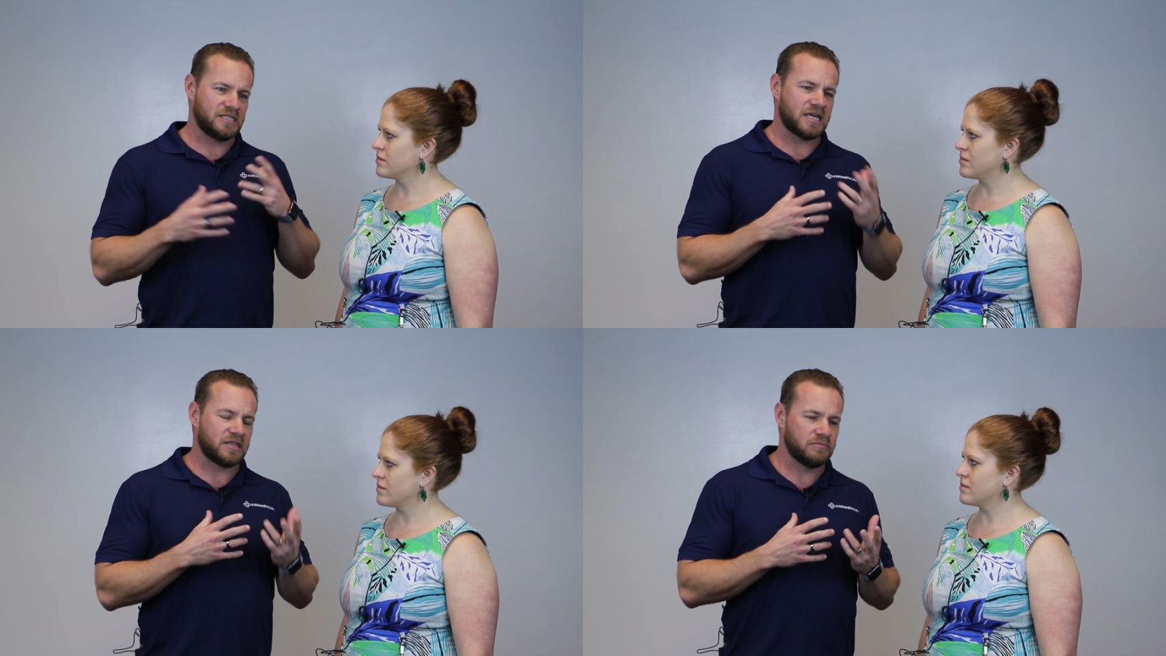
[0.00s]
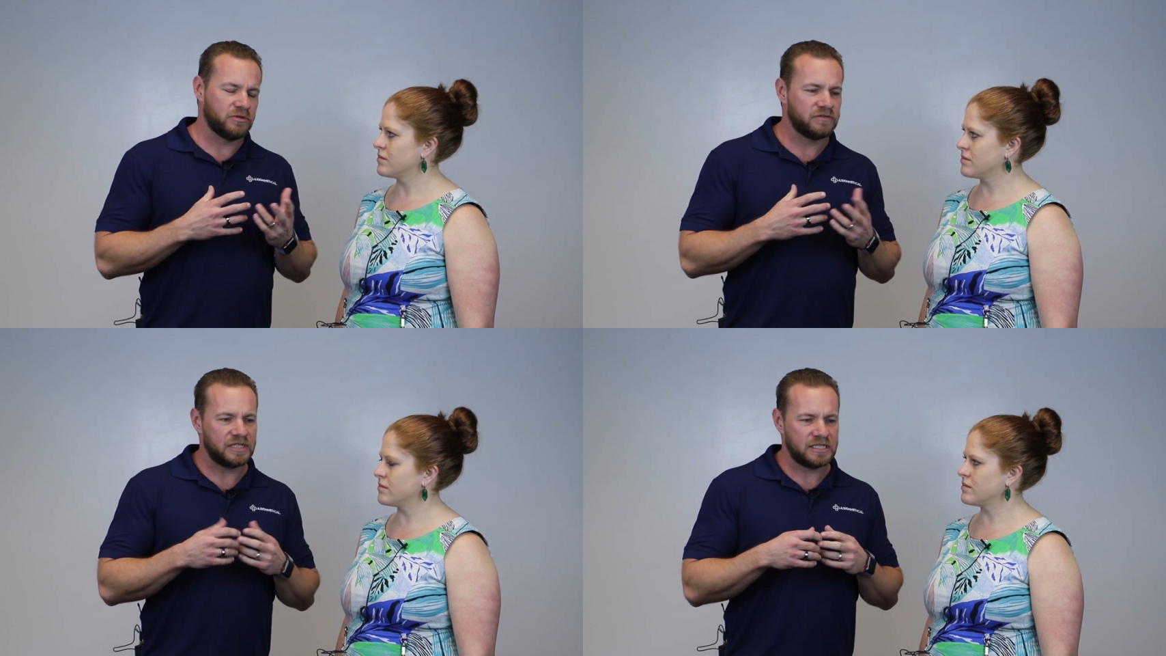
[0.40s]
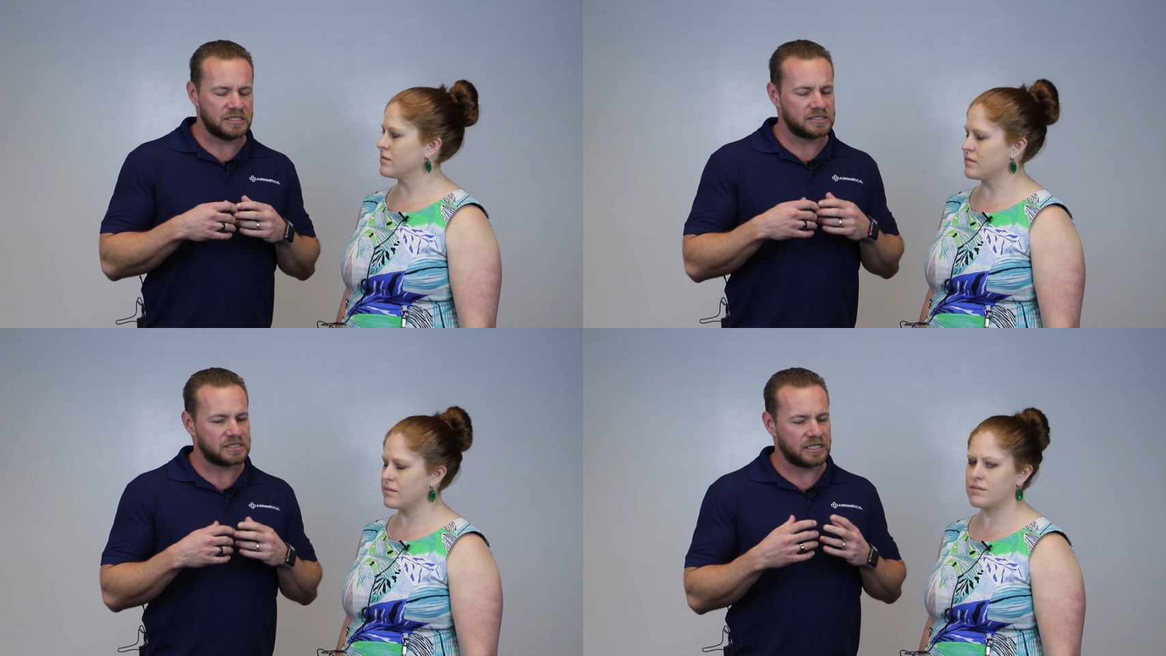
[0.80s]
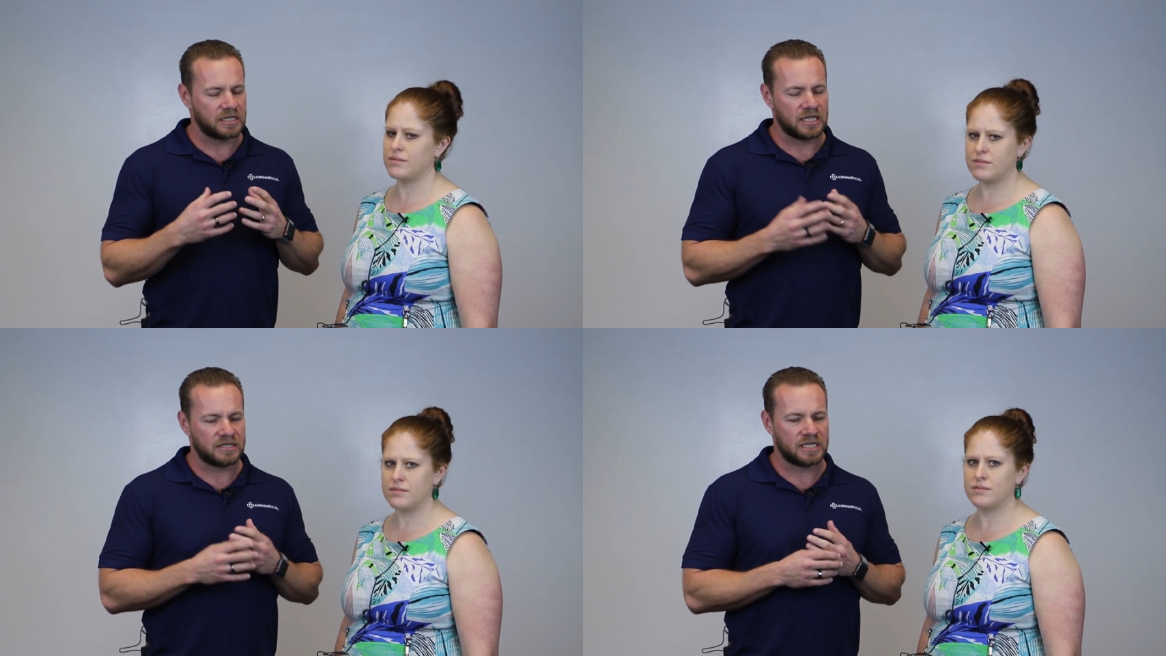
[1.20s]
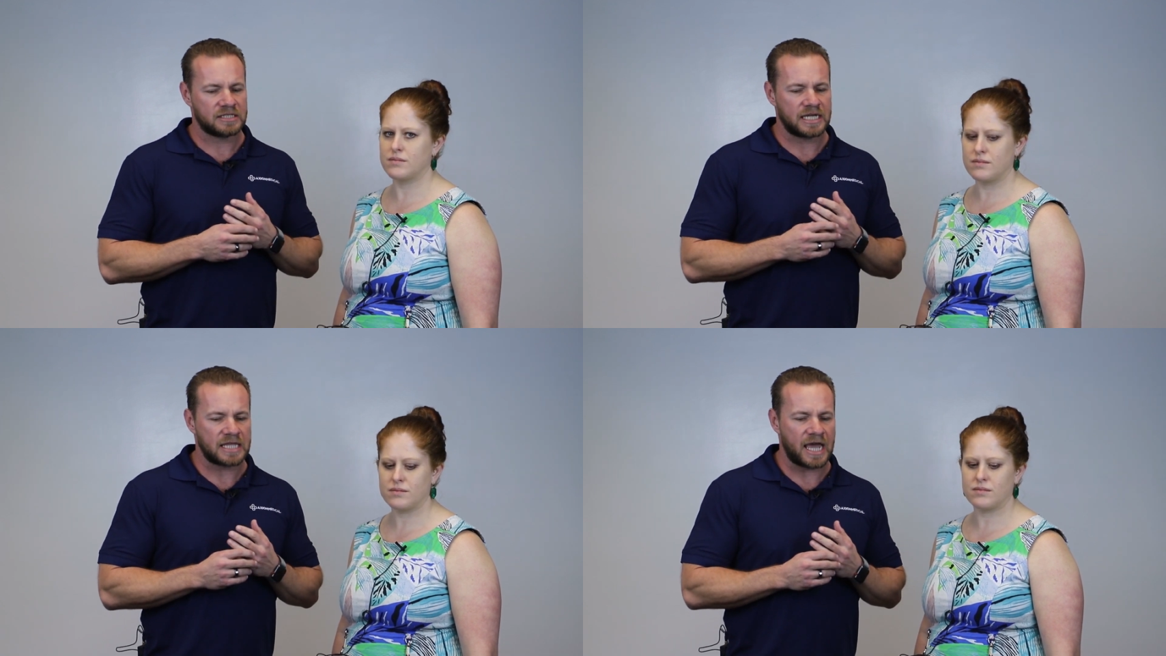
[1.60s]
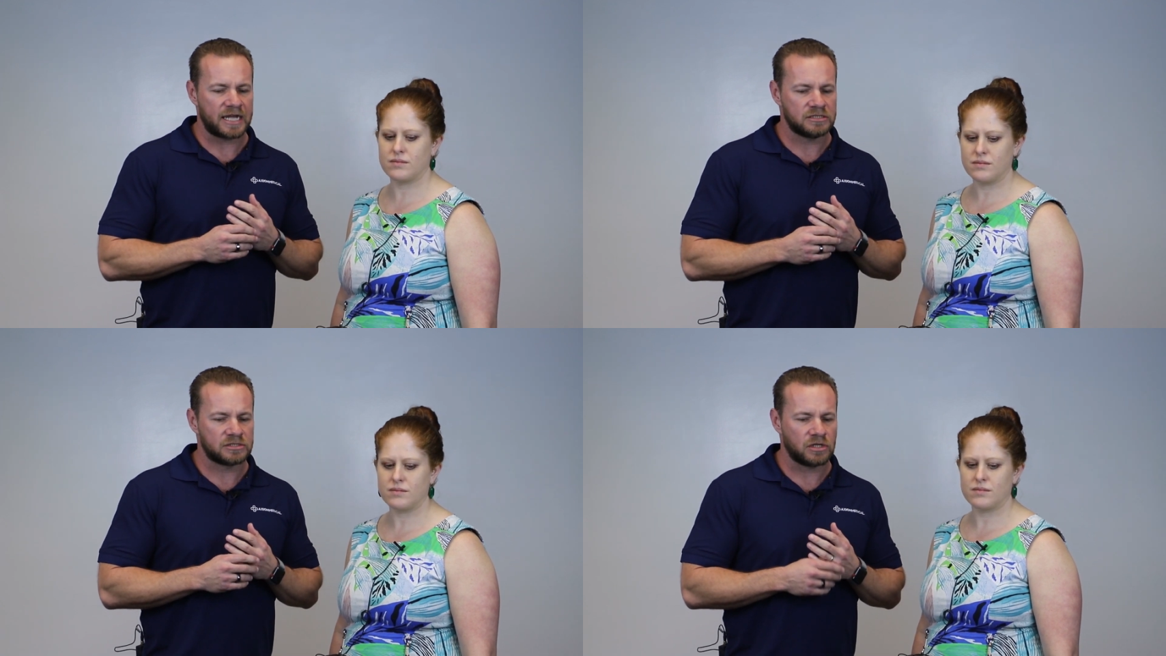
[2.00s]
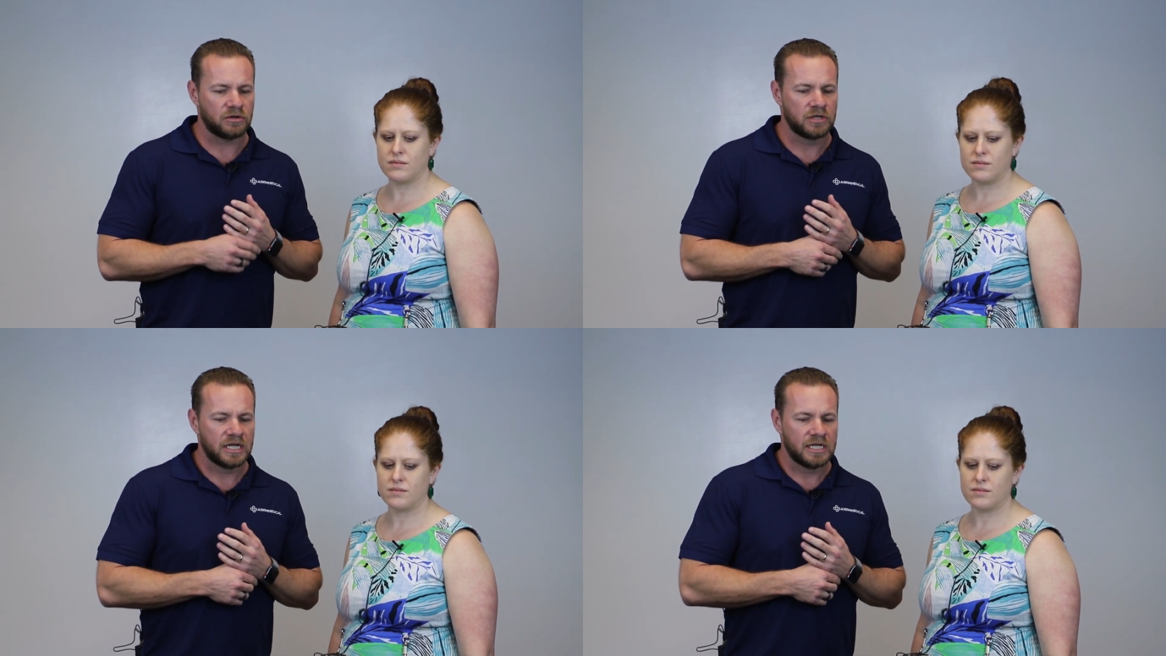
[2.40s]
Speaker 1: You see that in the movies and things like that. And so